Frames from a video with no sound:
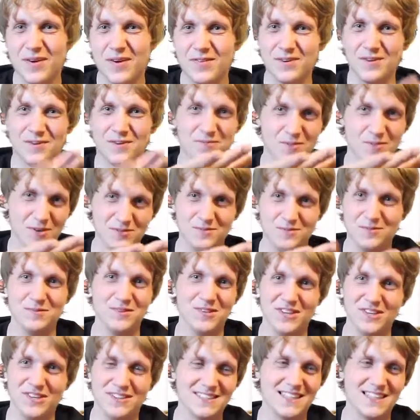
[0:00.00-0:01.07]
probably where most
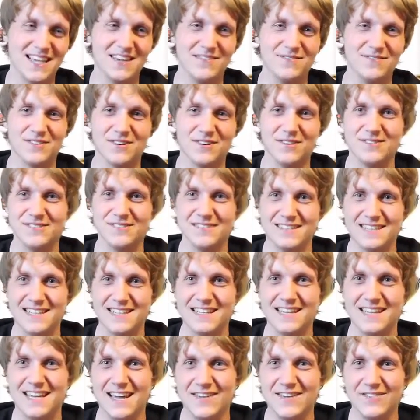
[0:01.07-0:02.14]
people know this game from, is the
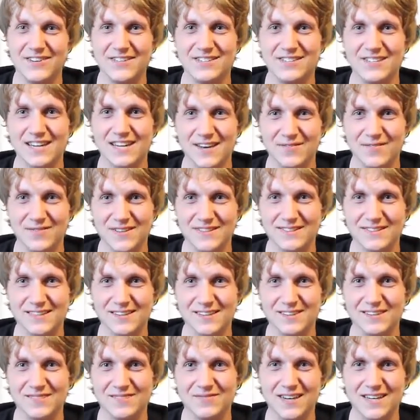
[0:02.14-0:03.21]
AVGN
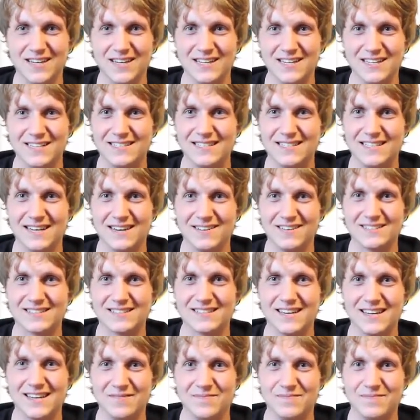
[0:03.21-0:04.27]
episode, but it's, you know,
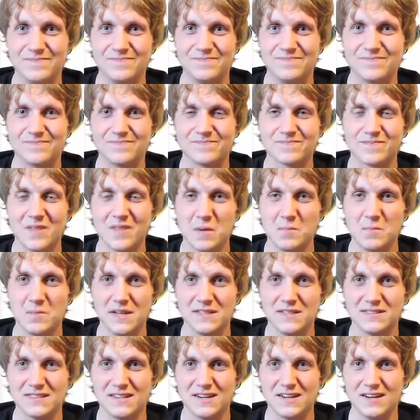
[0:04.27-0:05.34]
it's
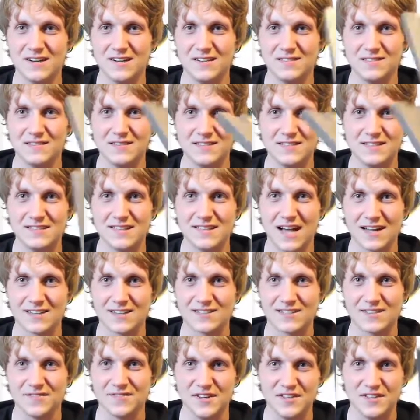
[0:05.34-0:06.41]
based on
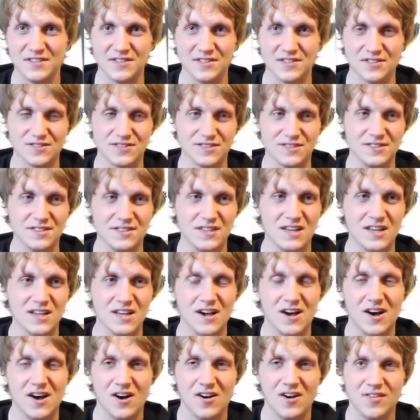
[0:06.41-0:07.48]
Toxic Avengers and
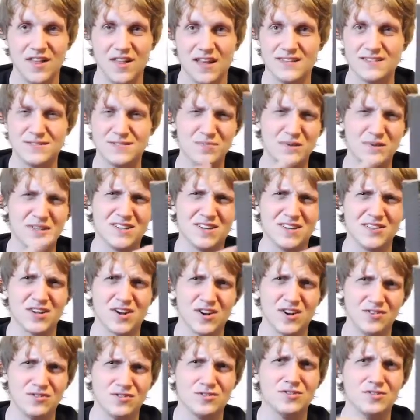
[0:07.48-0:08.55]
all of that. It's based on the
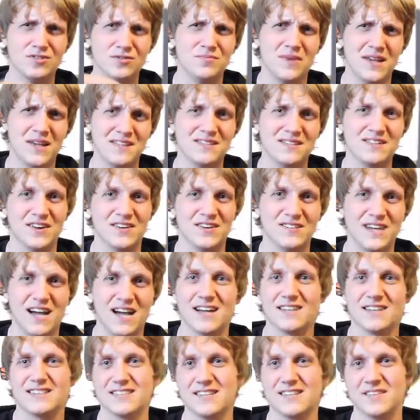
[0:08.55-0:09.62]
cartoon based on
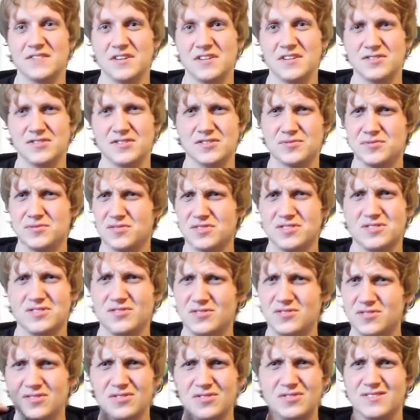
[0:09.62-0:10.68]
Toxic Avengers, which is
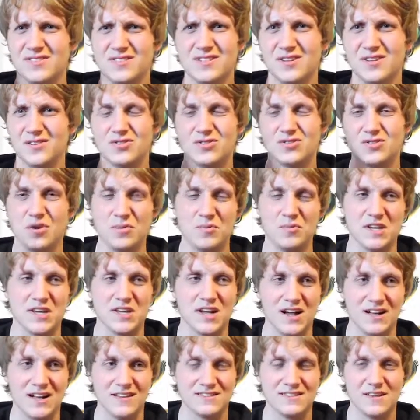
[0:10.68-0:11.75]
a trippy
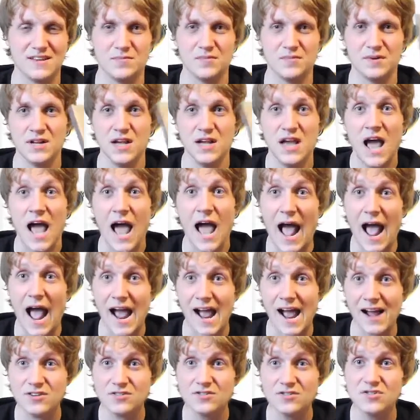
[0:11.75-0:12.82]
concept, but
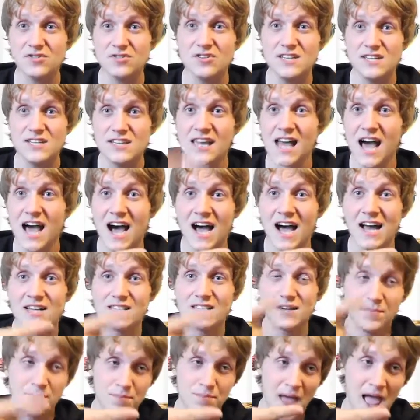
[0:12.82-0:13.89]
actually
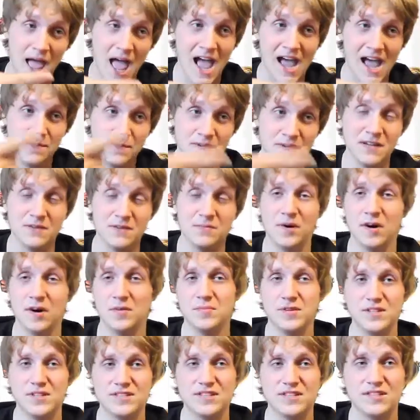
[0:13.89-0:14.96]
not a bad beat 'em
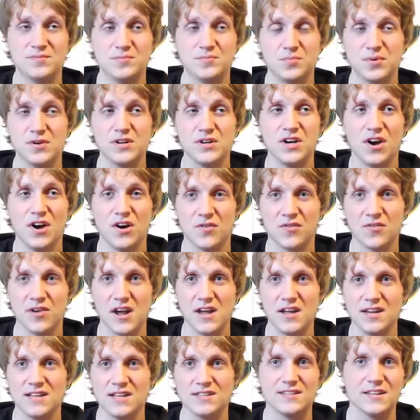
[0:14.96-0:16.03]
up. It's pretty
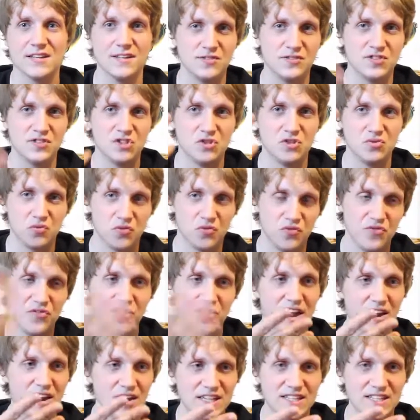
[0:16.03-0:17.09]
alright. It's
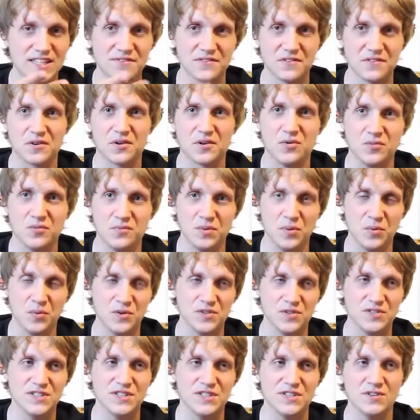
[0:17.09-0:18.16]
very difficult, but
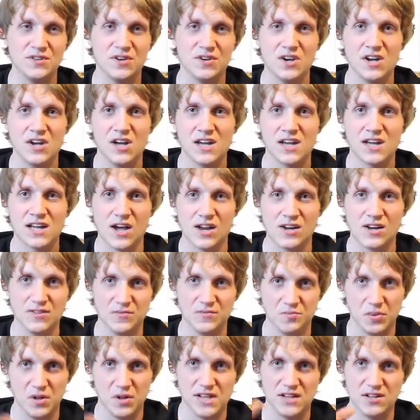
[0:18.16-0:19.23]
once you kind
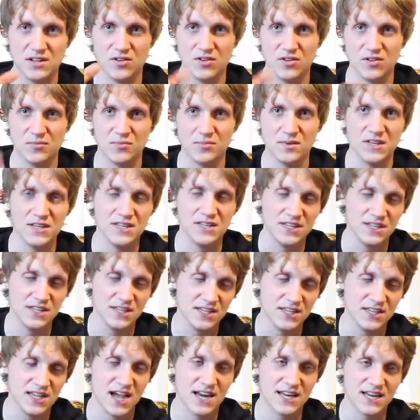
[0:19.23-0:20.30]
of play it a little bit,
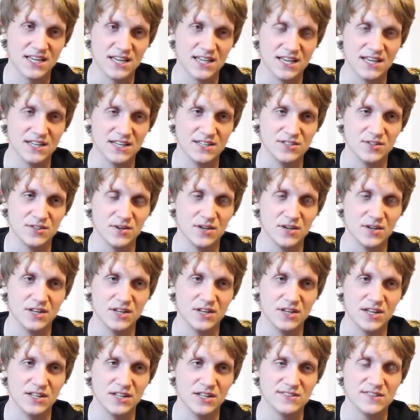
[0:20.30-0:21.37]
you kind of get into it,
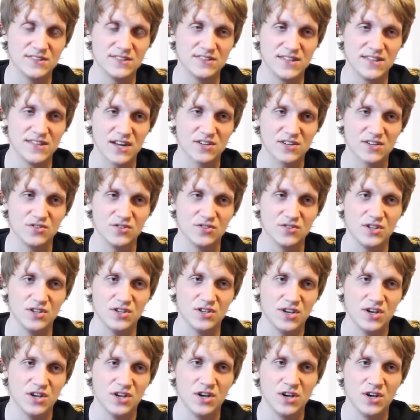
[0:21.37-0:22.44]
and it's actually